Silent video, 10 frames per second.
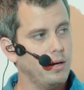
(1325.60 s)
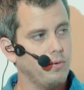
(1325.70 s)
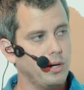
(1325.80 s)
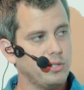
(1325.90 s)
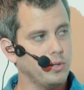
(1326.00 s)

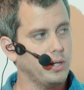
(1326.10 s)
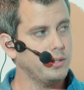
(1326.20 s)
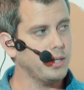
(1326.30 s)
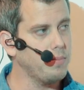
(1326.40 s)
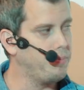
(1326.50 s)
right? So you can
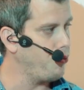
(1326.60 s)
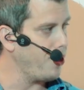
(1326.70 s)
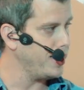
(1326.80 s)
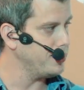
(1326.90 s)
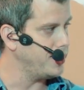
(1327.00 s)
see that
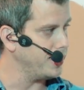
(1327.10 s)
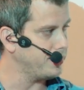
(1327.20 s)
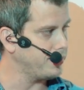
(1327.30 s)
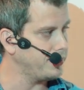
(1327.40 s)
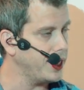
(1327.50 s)
brands, they're
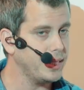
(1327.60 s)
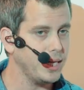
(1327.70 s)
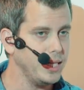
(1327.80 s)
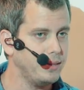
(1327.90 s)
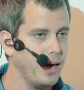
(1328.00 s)

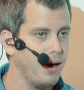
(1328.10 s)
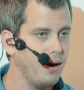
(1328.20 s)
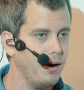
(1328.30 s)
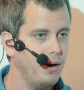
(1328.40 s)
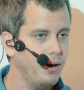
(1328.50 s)
steadily there.